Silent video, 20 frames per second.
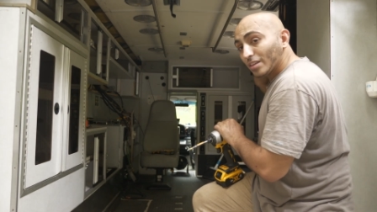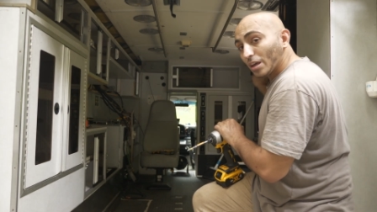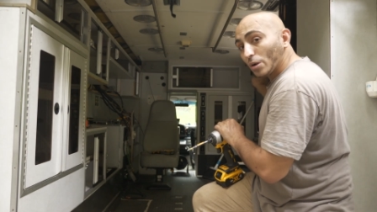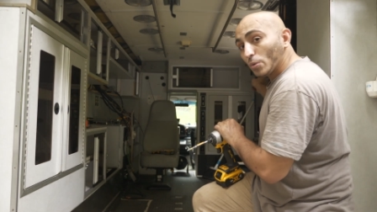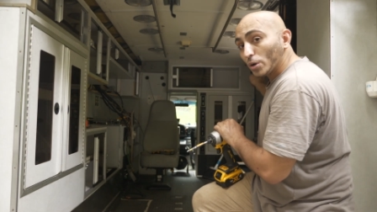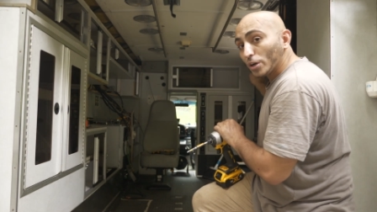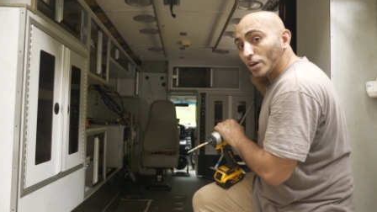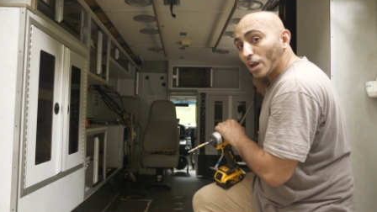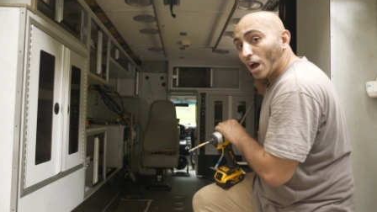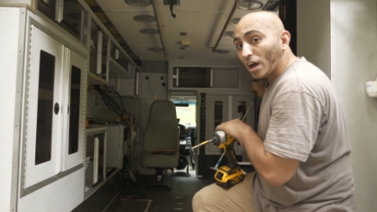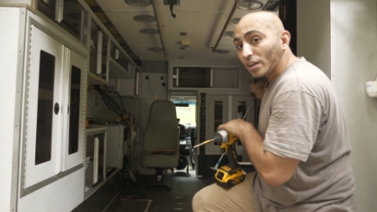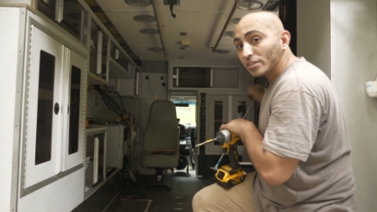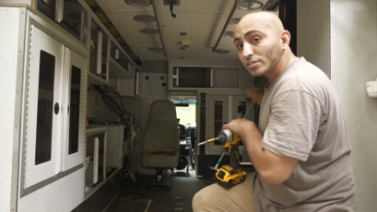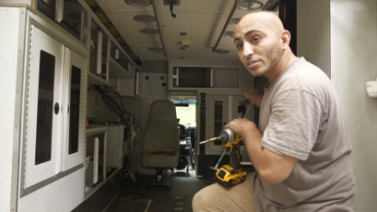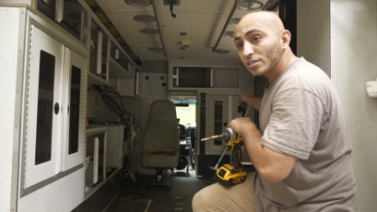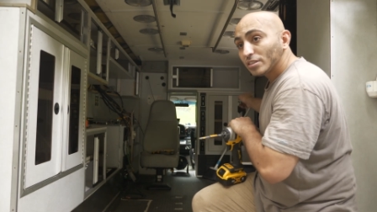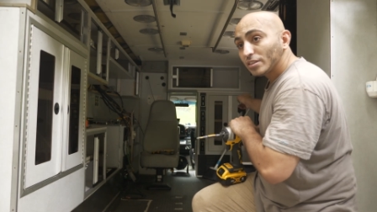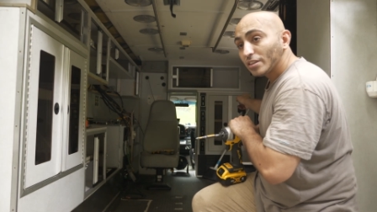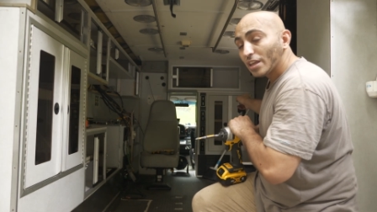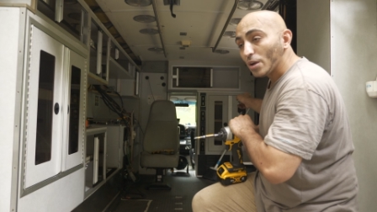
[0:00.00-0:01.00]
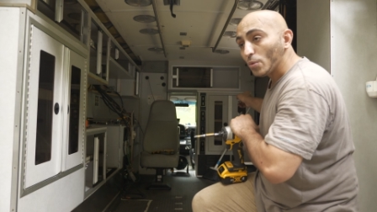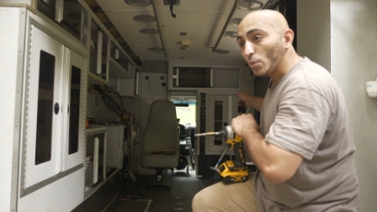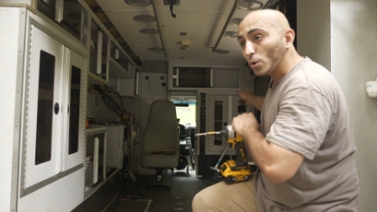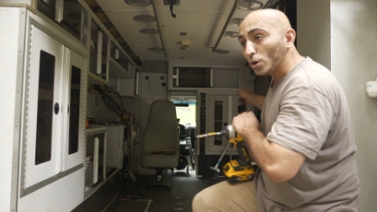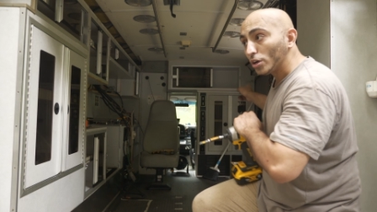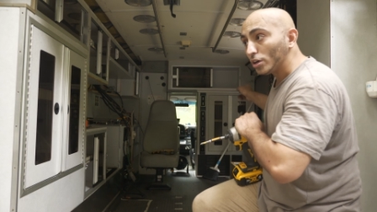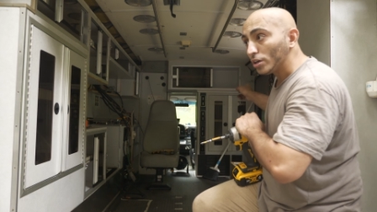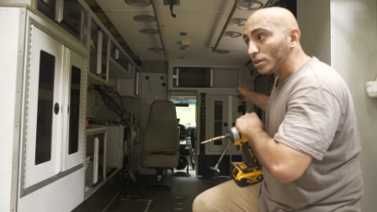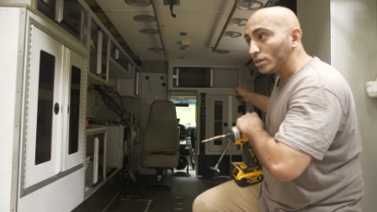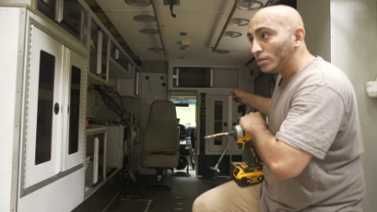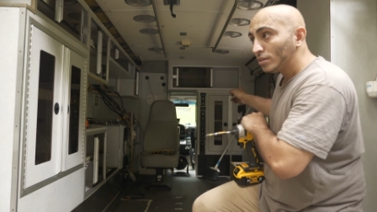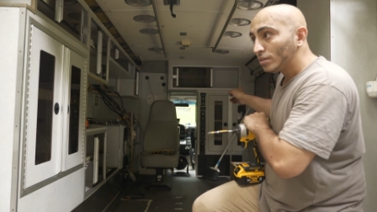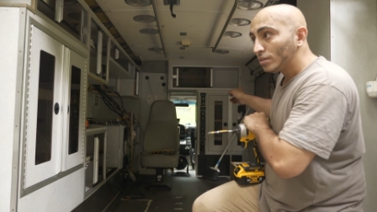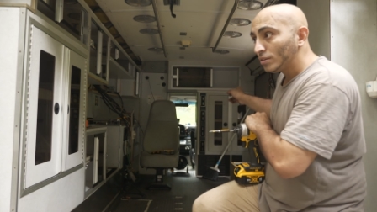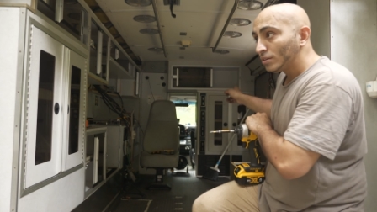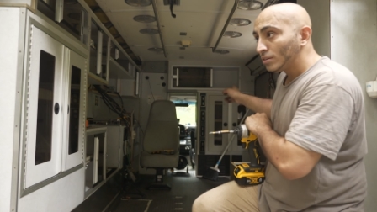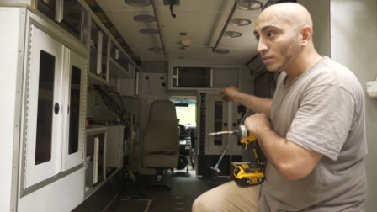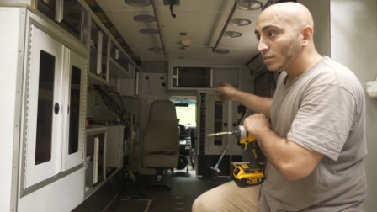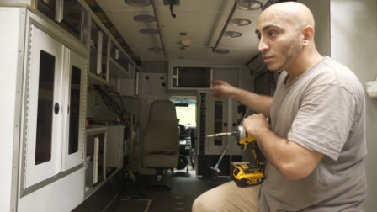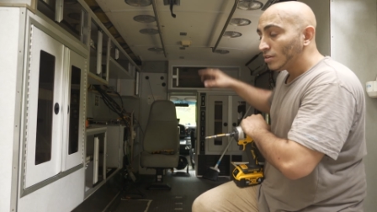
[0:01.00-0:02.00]
they were not. They were,
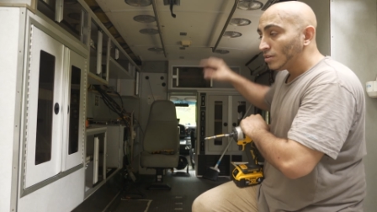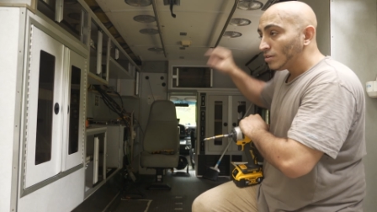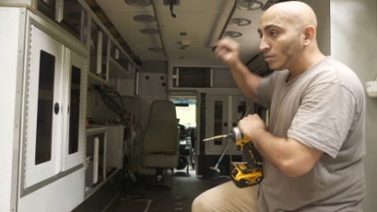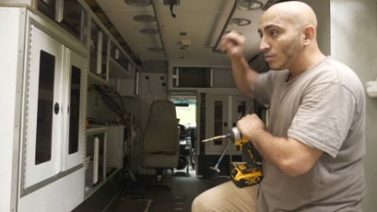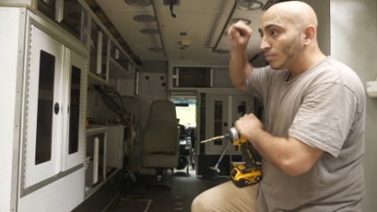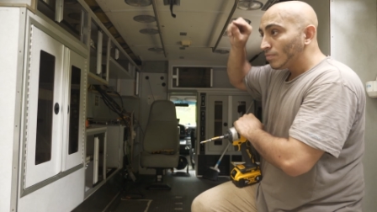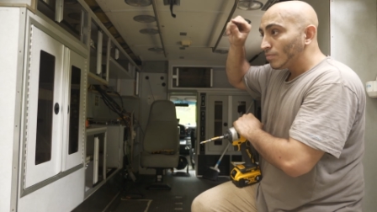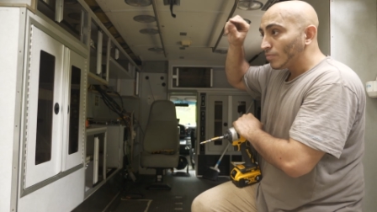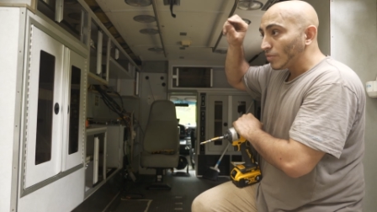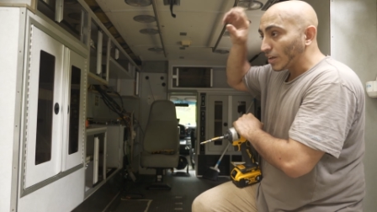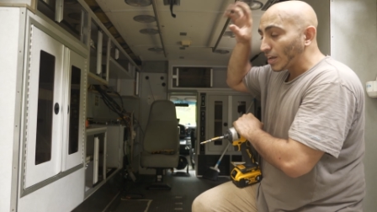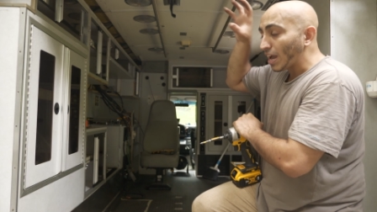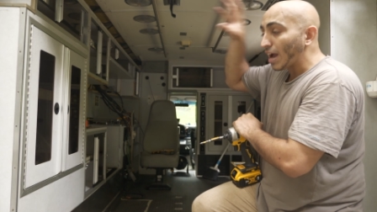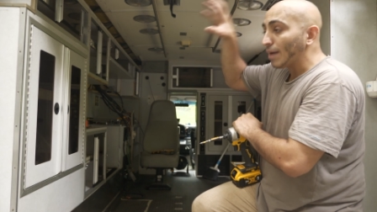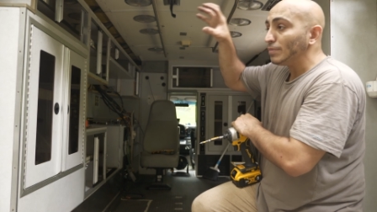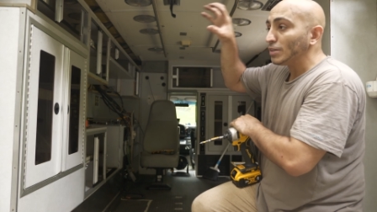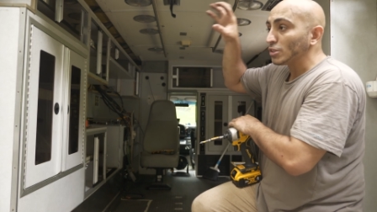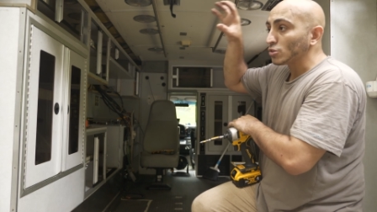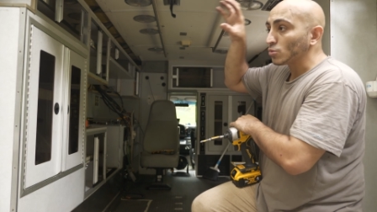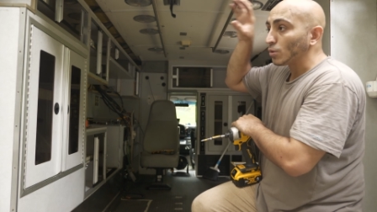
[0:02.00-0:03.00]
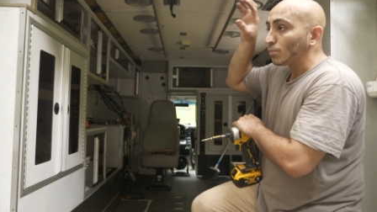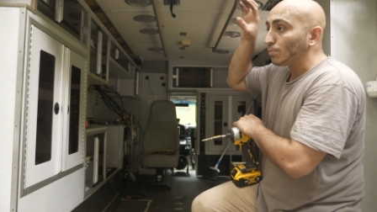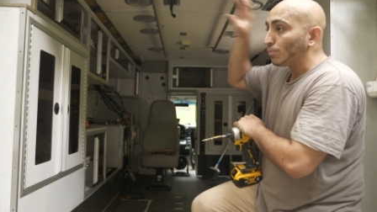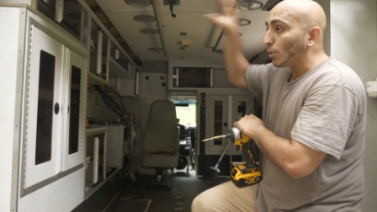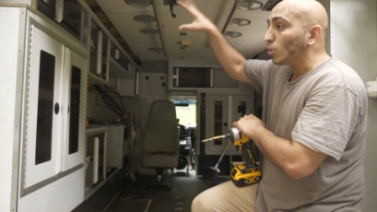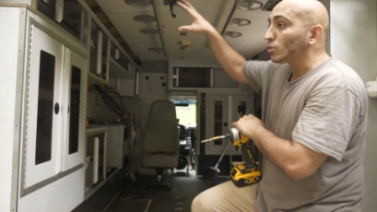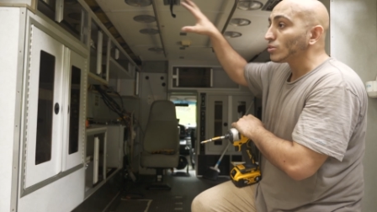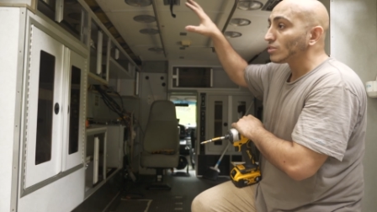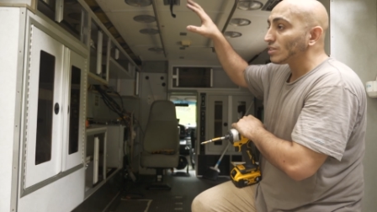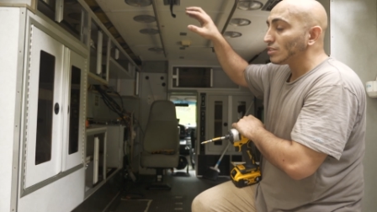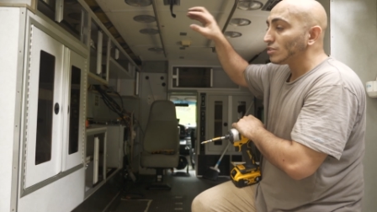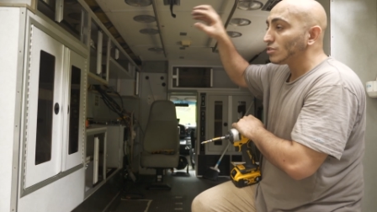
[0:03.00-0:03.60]
the cabinets were bolted